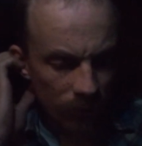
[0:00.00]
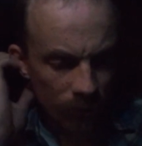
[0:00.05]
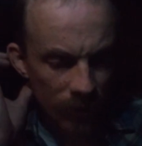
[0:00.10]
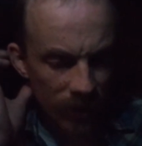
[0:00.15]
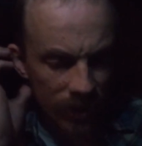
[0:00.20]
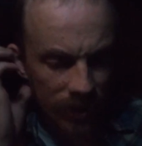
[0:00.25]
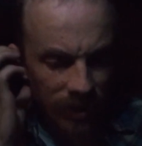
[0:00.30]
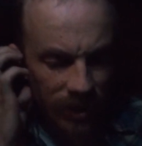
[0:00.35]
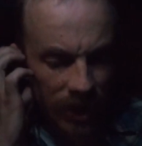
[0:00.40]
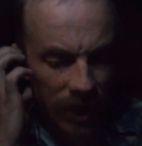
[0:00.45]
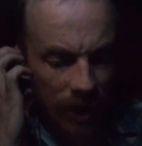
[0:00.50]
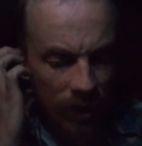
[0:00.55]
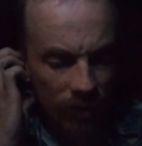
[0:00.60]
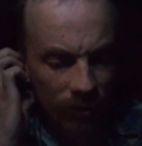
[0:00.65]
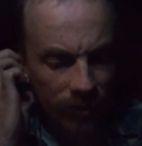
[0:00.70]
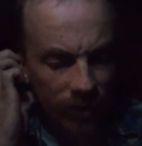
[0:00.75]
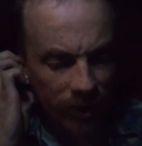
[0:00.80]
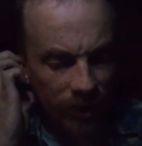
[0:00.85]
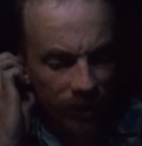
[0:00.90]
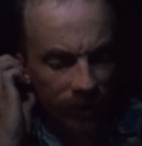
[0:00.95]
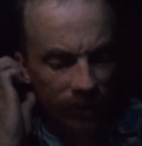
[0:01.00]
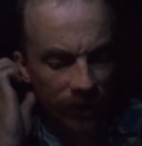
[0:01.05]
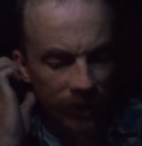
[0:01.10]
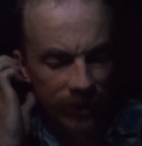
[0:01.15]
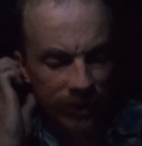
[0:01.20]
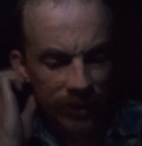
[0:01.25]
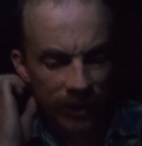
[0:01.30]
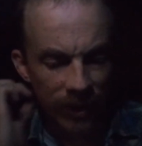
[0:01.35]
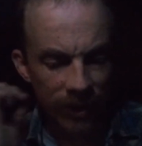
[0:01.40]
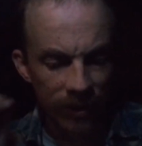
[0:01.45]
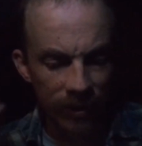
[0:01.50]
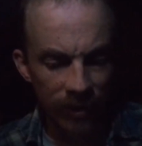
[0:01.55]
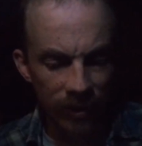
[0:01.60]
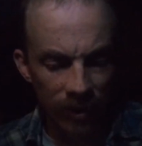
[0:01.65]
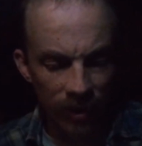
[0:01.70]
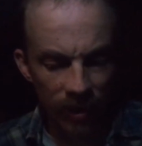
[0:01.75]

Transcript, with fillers: mean down there, I said,